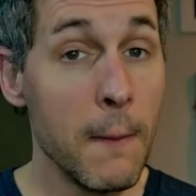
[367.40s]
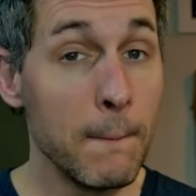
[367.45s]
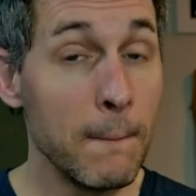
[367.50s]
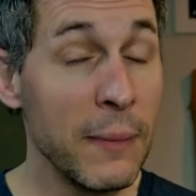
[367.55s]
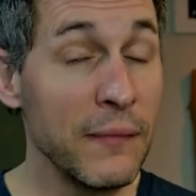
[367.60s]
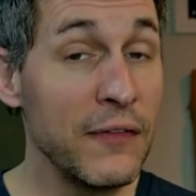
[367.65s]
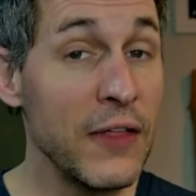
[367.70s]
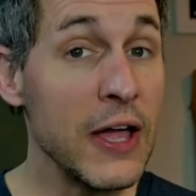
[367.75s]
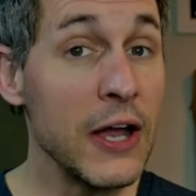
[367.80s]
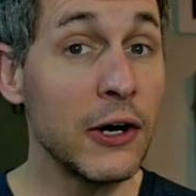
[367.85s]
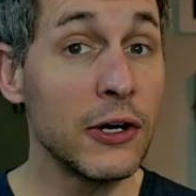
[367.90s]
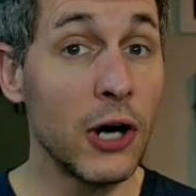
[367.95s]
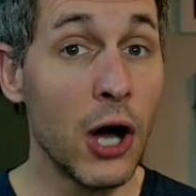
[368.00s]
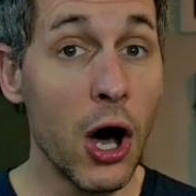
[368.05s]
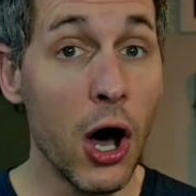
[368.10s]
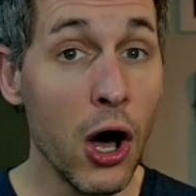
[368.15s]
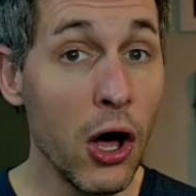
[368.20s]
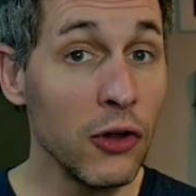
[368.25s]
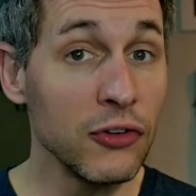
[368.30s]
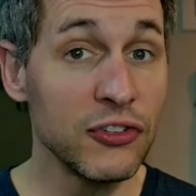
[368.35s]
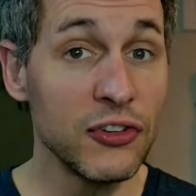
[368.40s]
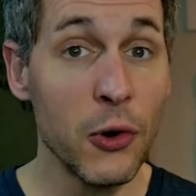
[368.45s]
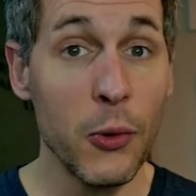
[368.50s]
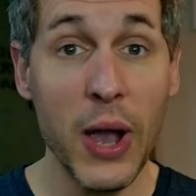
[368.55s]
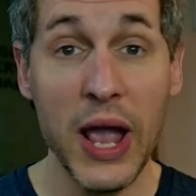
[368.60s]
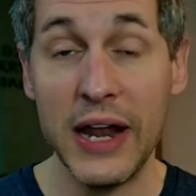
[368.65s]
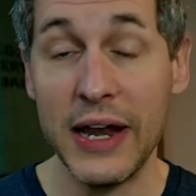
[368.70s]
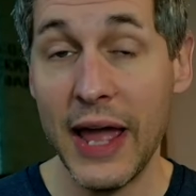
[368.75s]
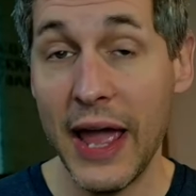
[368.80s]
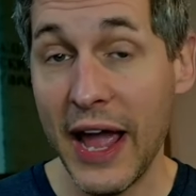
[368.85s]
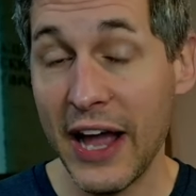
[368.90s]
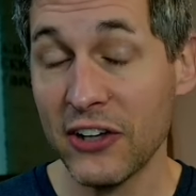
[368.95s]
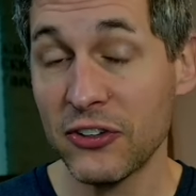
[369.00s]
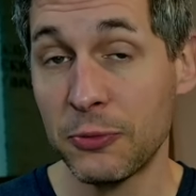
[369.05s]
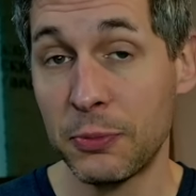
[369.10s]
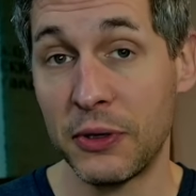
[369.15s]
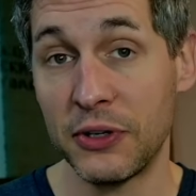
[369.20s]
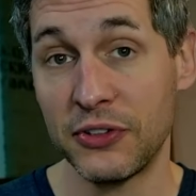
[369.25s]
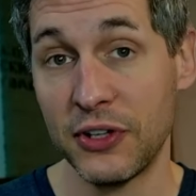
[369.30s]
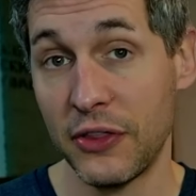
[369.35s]
but they are also an
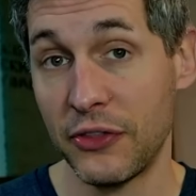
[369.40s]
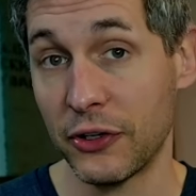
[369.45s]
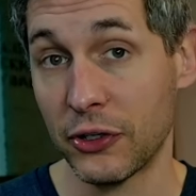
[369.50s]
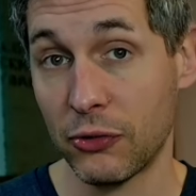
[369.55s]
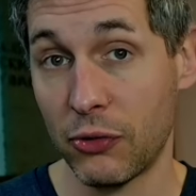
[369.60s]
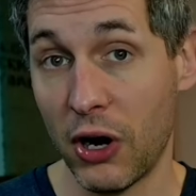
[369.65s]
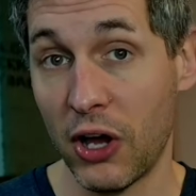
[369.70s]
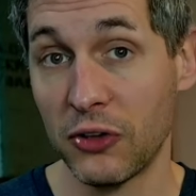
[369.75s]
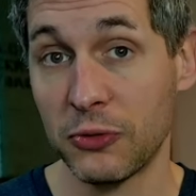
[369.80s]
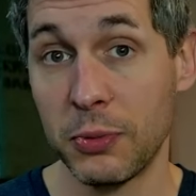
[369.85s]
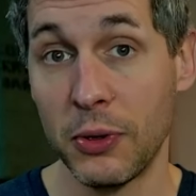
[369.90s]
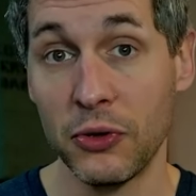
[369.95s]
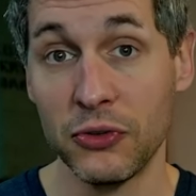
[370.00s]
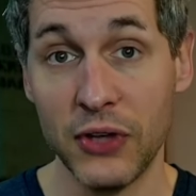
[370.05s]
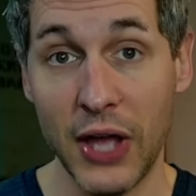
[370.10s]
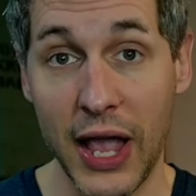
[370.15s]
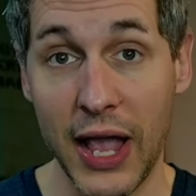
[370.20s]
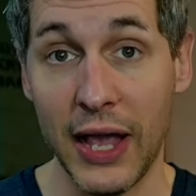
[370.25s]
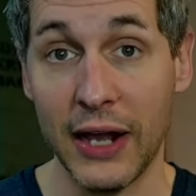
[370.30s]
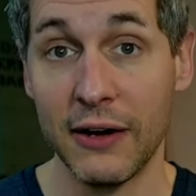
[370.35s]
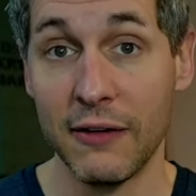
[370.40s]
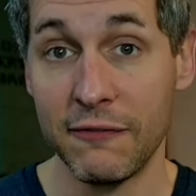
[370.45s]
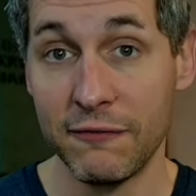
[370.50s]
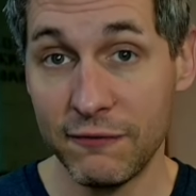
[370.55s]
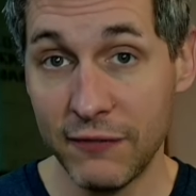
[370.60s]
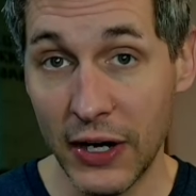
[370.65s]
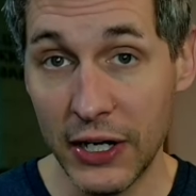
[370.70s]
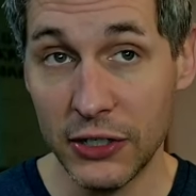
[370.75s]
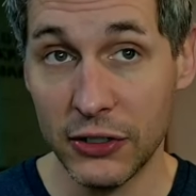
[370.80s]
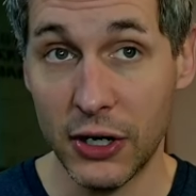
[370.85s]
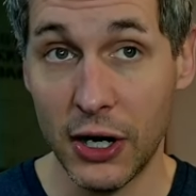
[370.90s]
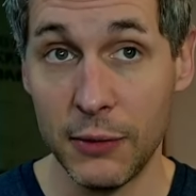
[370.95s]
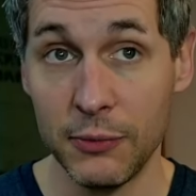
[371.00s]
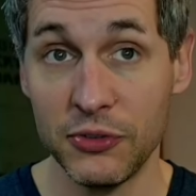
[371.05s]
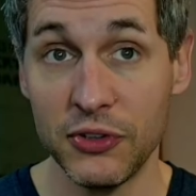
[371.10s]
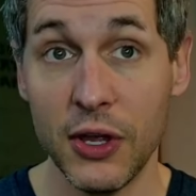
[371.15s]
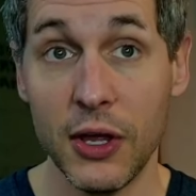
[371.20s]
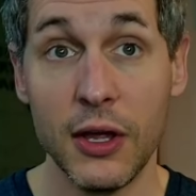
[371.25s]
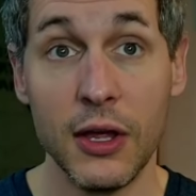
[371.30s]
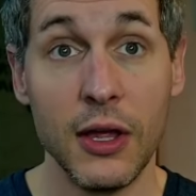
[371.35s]
expert in their crossbows and
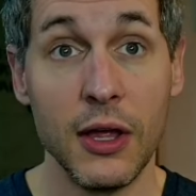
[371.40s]
firearms.